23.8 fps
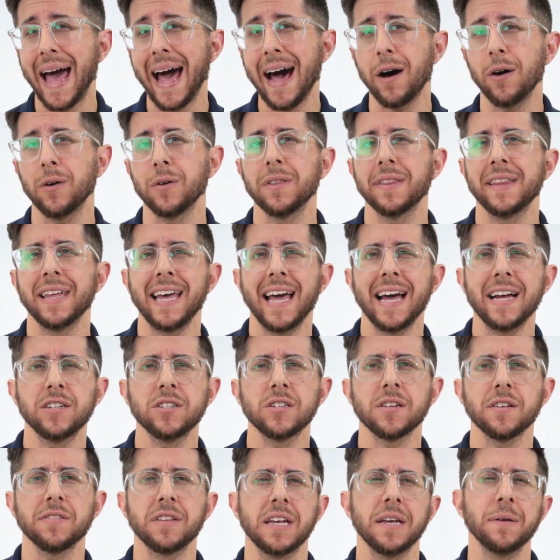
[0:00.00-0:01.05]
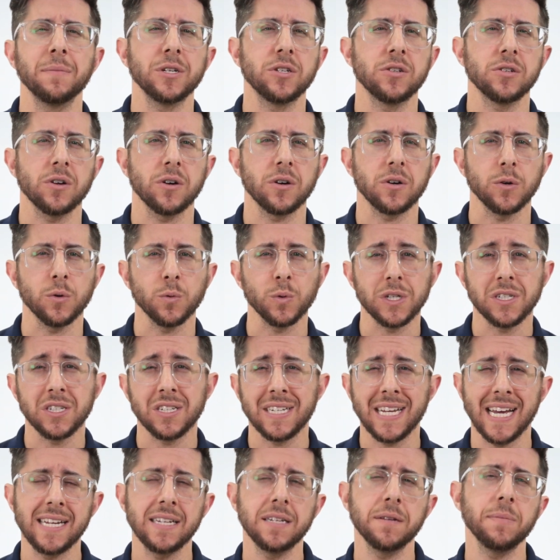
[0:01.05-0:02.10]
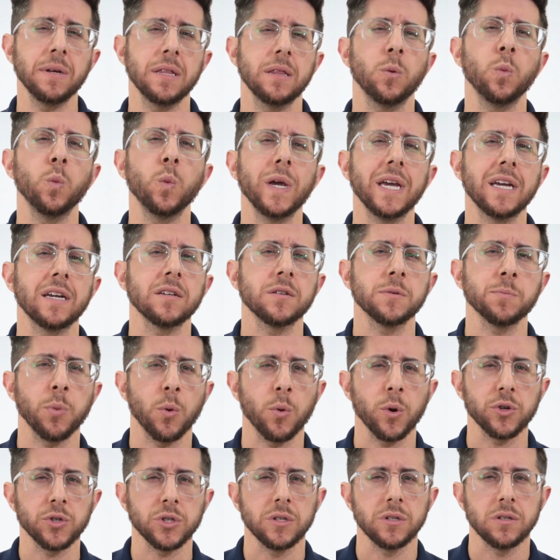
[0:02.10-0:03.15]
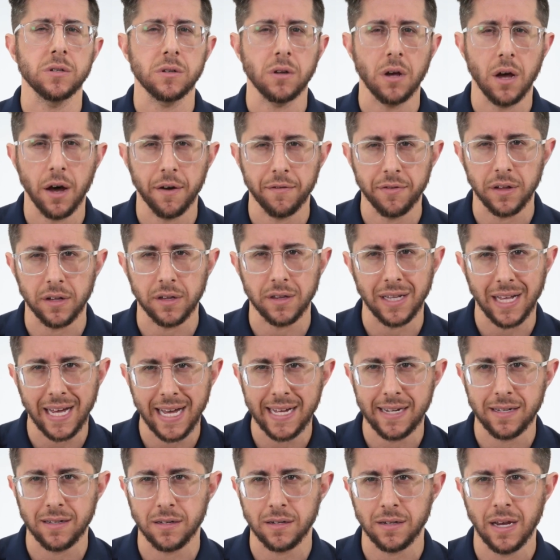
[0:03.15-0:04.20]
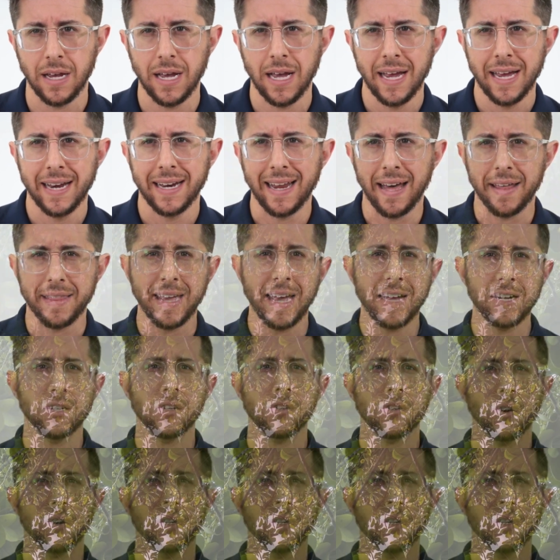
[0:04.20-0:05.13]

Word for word: out the edges of the image circle, which tend to be the weakest portions of the lens. Now, the edges